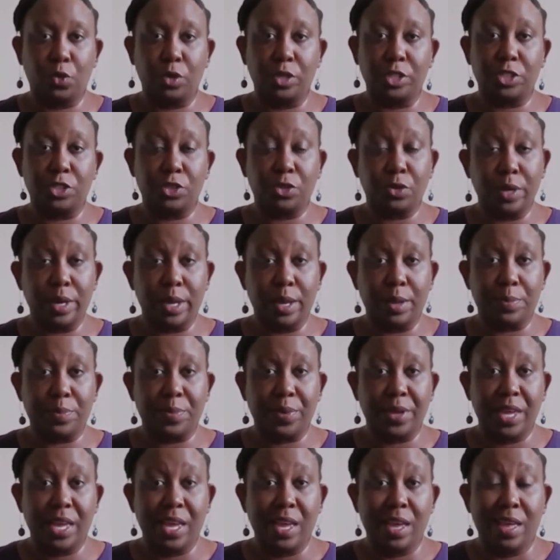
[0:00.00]
for a
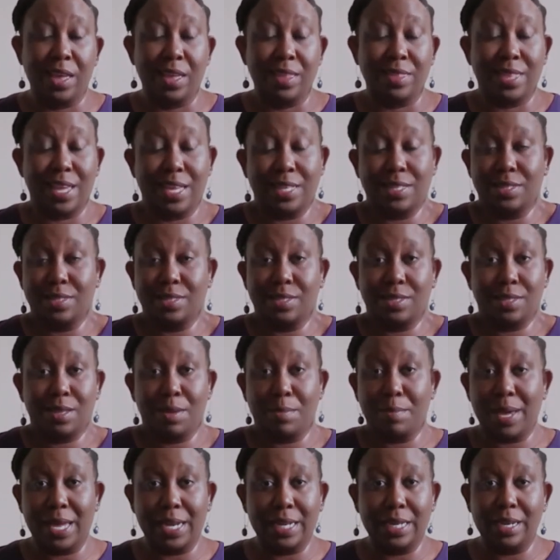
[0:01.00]
trip that
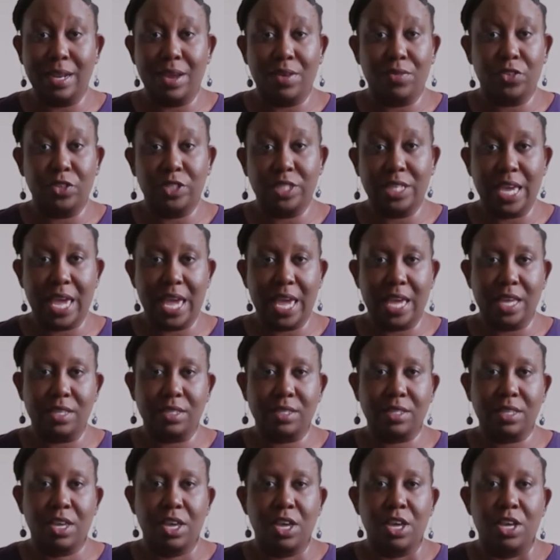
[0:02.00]
somebody never
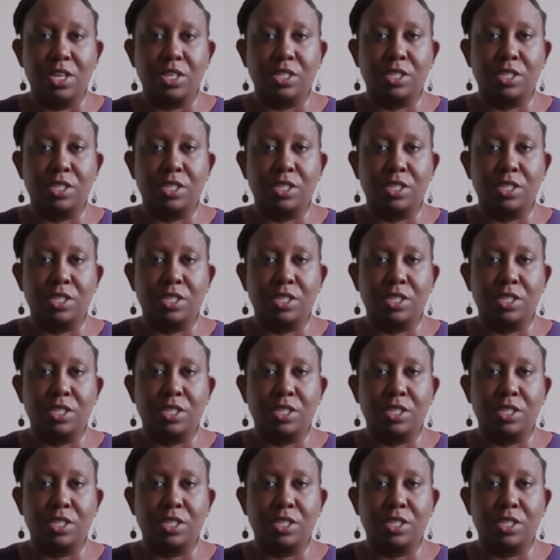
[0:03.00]
takes.